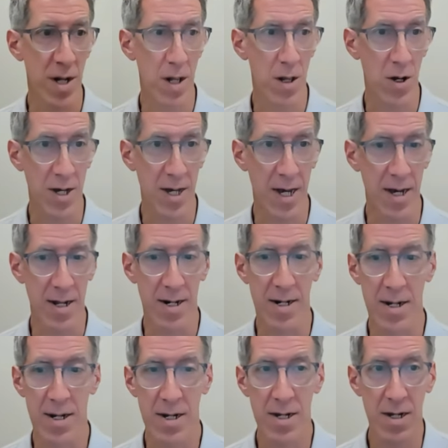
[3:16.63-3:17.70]
to look
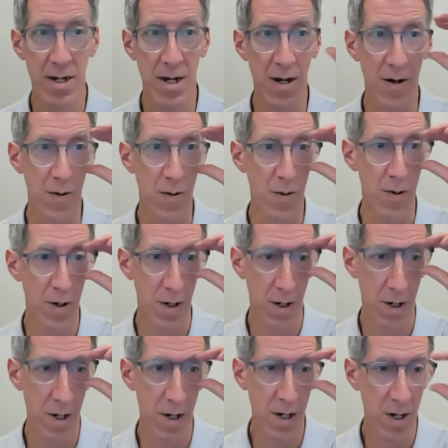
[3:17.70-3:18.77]
at. So
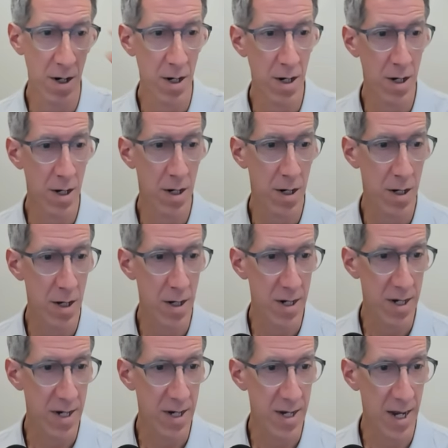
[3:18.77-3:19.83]

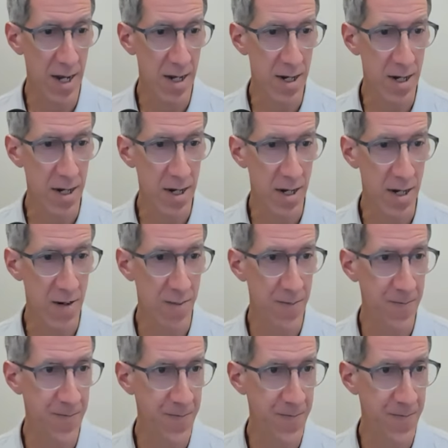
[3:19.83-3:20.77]
it says,